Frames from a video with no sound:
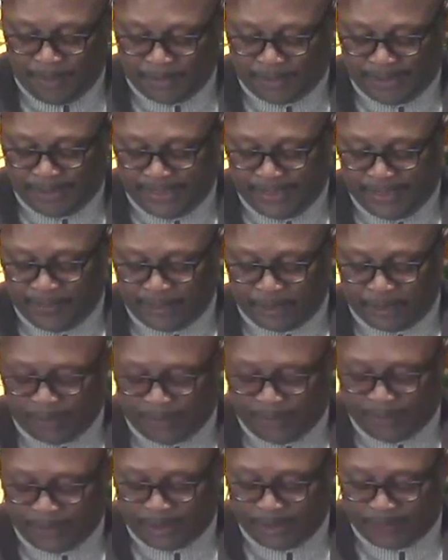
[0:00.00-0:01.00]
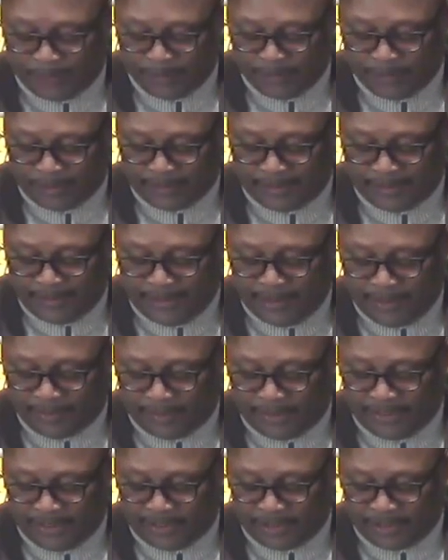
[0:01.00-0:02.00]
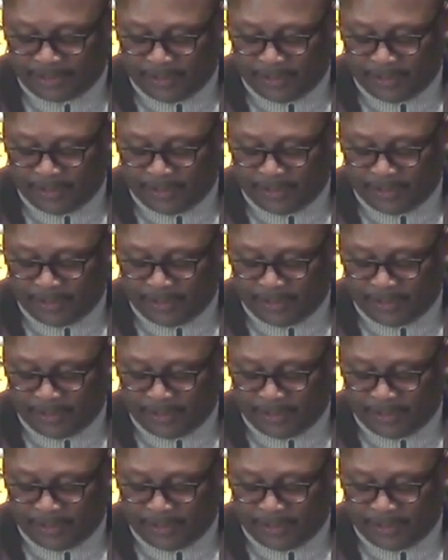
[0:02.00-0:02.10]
said he was a prisoner of Jesus